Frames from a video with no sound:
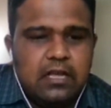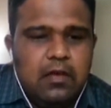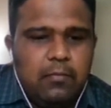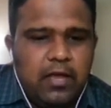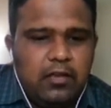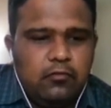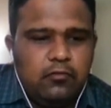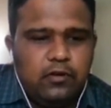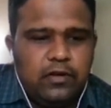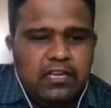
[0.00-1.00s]

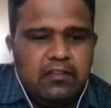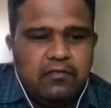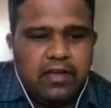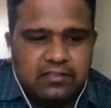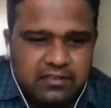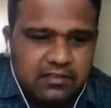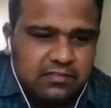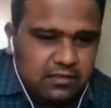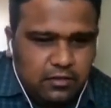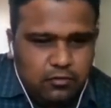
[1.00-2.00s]
Microfluidic devices
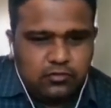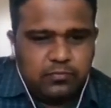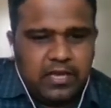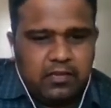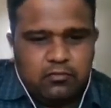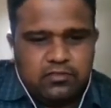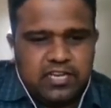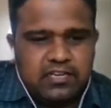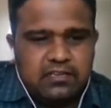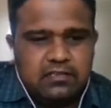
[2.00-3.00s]
use
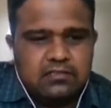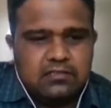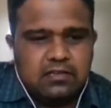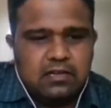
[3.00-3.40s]
microchannels